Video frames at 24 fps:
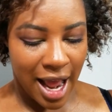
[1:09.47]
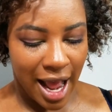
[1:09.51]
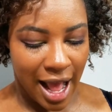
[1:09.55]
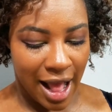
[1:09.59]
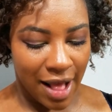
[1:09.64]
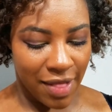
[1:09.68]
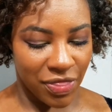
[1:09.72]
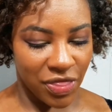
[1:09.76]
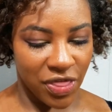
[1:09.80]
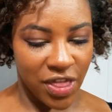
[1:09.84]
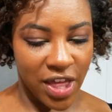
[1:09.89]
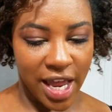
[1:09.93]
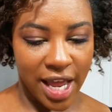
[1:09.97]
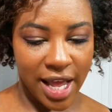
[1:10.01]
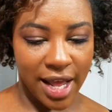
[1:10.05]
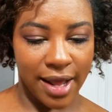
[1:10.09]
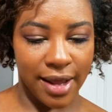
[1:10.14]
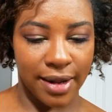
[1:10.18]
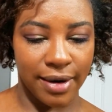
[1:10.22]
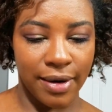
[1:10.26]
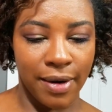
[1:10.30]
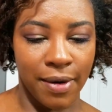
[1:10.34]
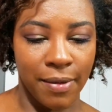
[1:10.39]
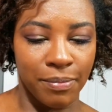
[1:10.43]
and
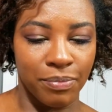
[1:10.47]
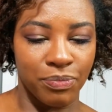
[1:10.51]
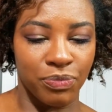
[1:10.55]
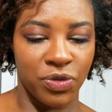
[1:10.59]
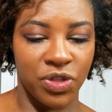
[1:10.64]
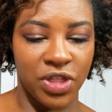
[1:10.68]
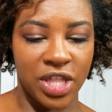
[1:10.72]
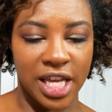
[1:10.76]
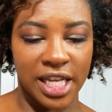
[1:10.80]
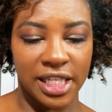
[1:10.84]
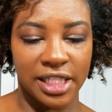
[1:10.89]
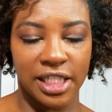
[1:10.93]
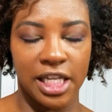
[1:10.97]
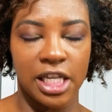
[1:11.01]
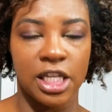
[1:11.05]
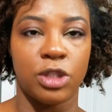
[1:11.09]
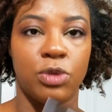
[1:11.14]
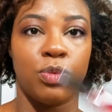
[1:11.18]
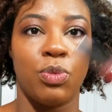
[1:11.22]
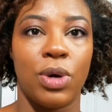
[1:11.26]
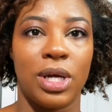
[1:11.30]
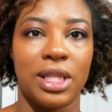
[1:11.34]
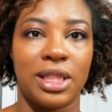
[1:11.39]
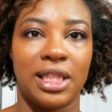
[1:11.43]
then this
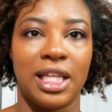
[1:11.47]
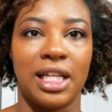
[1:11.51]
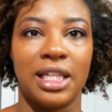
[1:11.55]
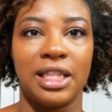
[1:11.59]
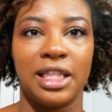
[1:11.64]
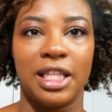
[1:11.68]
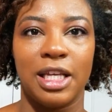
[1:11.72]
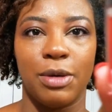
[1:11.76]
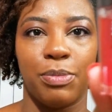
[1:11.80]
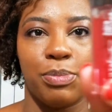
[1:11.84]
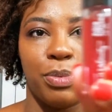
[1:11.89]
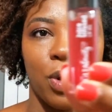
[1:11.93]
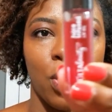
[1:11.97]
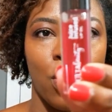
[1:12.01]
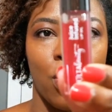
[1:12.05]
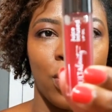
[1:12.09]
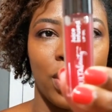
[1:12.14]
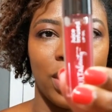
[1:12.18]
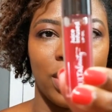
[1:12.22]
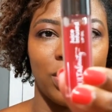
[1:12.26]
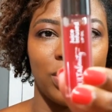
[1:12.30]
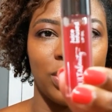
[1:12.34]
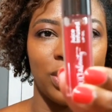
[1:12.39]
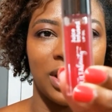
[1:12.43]
is what the lip
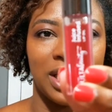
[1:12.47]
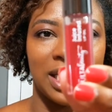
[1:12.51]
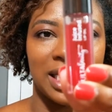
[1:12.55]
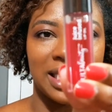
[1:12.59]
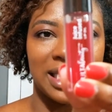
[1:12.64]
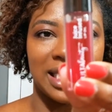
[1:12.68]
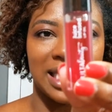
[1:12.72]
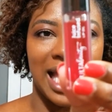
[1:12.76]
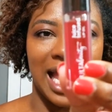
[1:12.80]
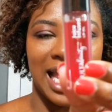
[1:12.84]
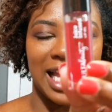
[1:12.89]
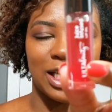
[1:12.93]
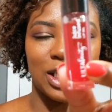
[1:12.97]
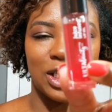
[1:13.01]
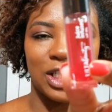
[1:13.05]
oil looks like.